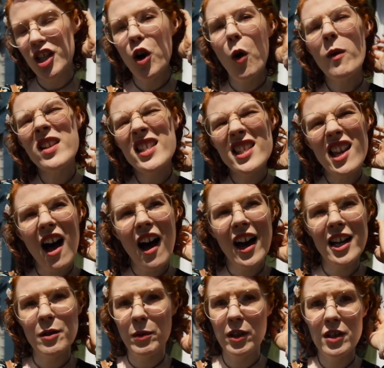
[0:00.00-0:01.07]
To go
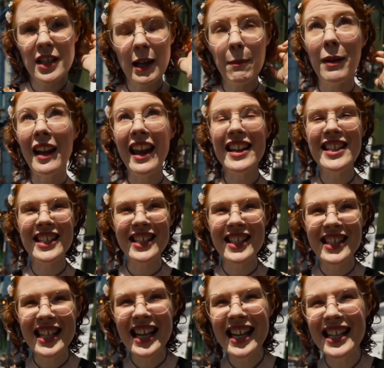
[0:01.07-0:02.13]
inside where there's like plenty of
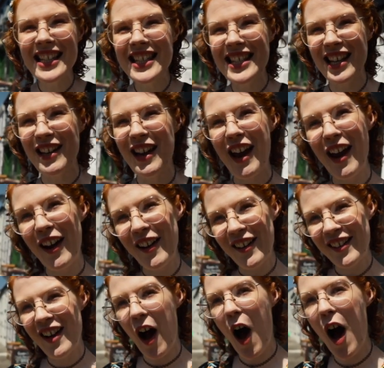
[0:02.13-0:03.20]
seats and
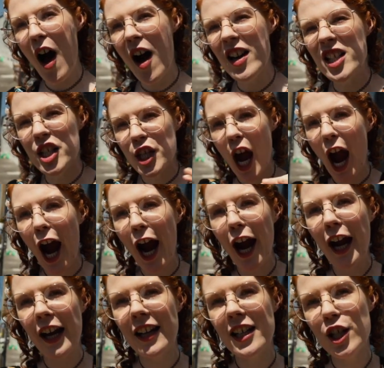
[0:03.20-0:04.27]
aircon,
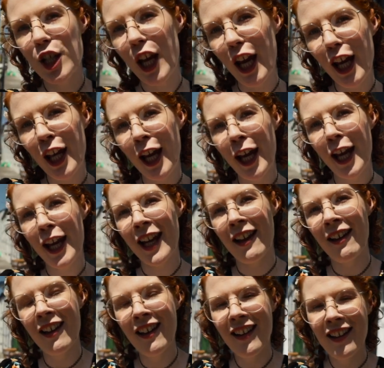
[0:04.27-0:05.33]
dark, shady,
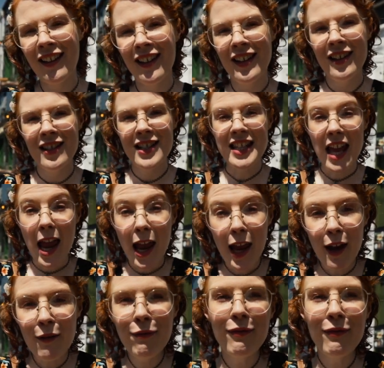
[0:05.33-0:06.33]
safe.